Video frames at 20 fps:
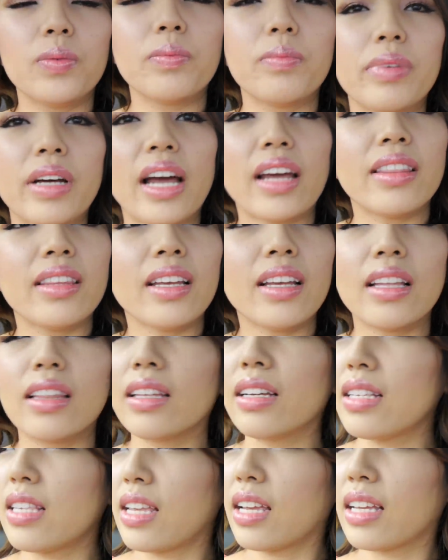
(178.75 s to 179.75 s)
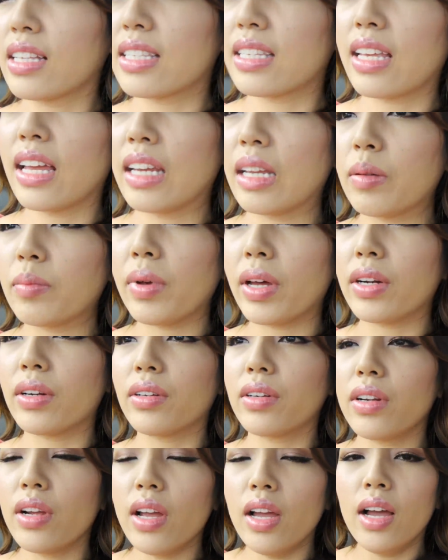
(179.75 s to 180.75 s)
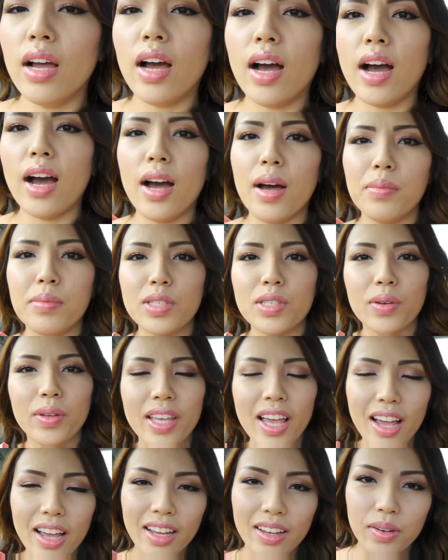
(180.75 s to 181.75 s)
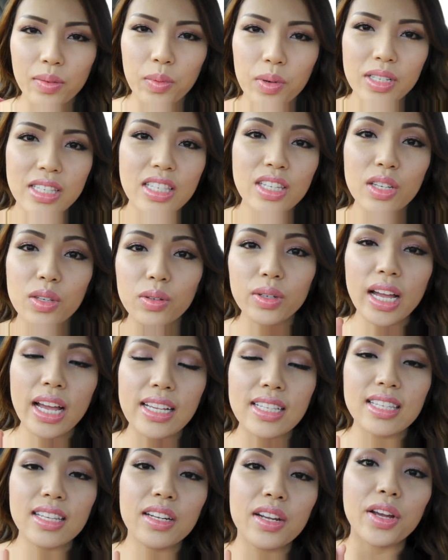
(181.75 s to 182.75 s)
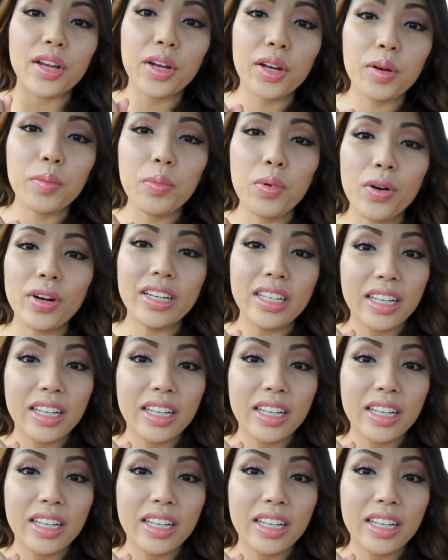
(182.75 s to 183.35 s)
but I think it looks like it's getting better. So yeah, we'll see you guys in the airport